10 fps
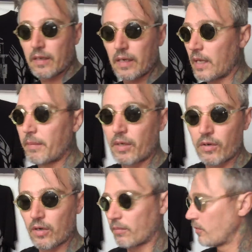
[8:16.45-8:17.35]
Let me
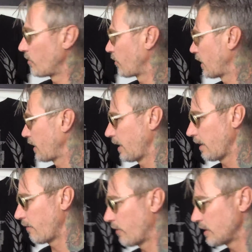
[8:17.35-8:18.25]
come right
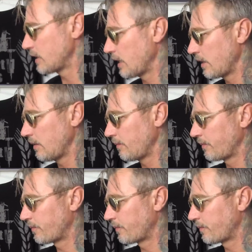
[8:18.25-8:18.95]
here for a second.